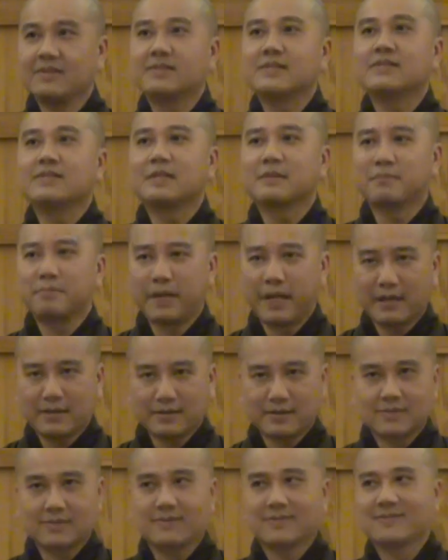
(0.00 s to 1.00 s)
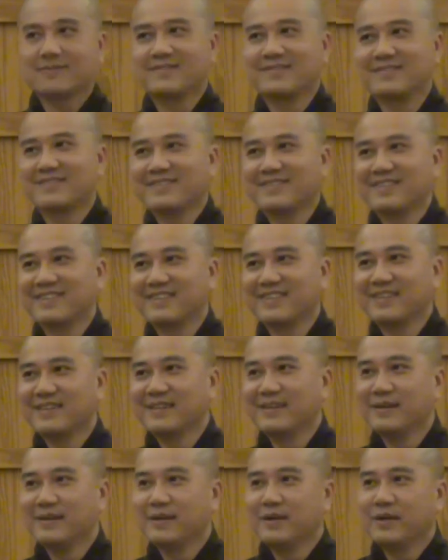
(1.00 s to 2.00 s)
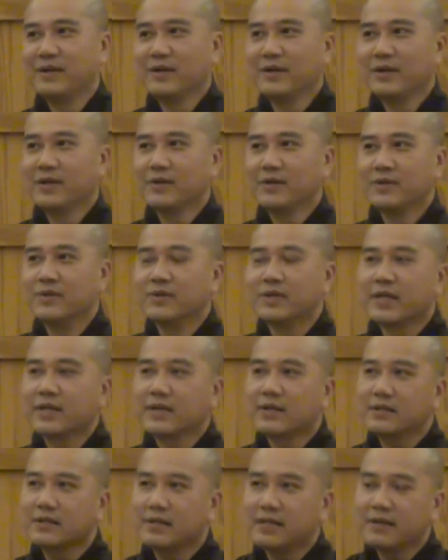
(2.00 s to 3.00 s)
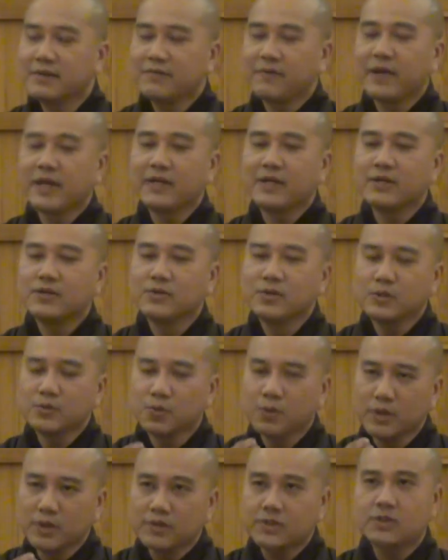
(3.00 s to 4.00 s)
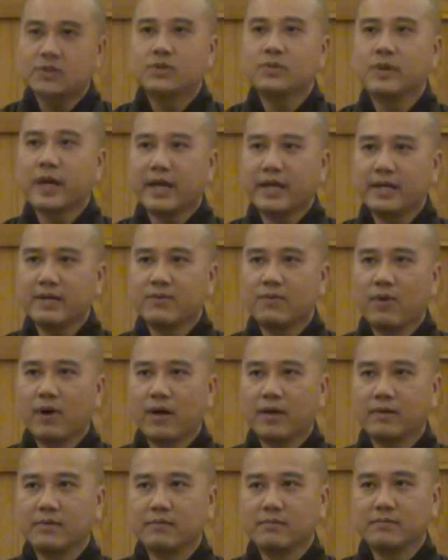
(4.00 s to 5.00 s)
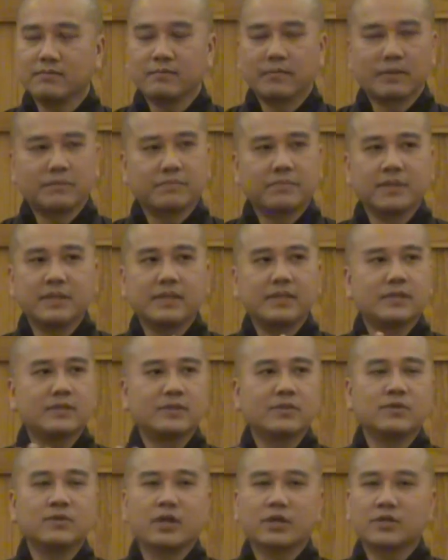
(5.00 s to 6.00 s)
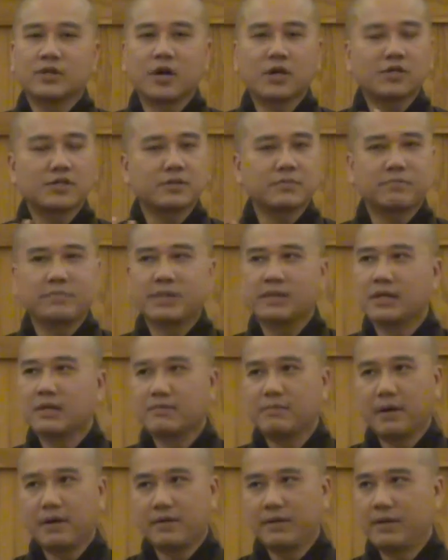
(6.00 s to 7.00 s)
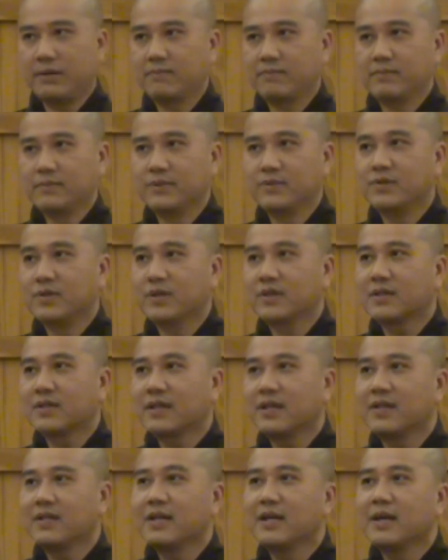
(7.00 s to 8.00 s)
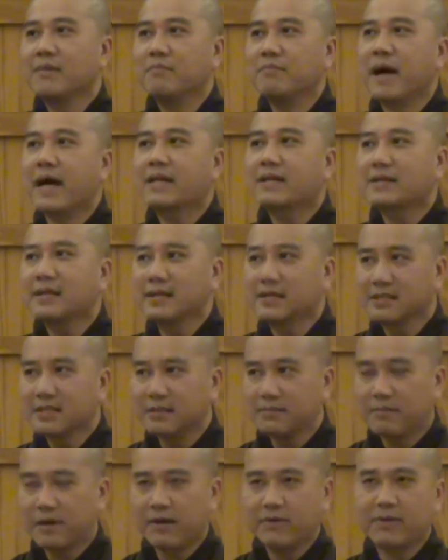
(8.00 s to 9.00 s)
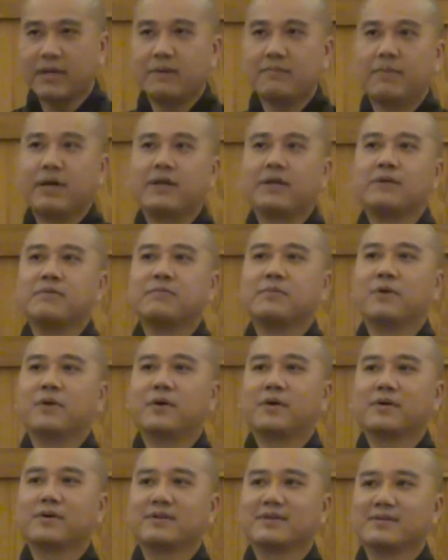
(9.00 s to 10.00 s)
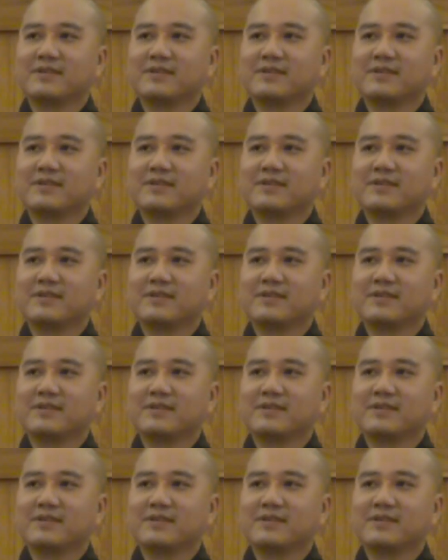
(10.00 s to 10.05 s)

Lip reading: This is a blessing. You cannot give any good words to anyone, but please do not gossiping about them. Do not say bad things about them anymore.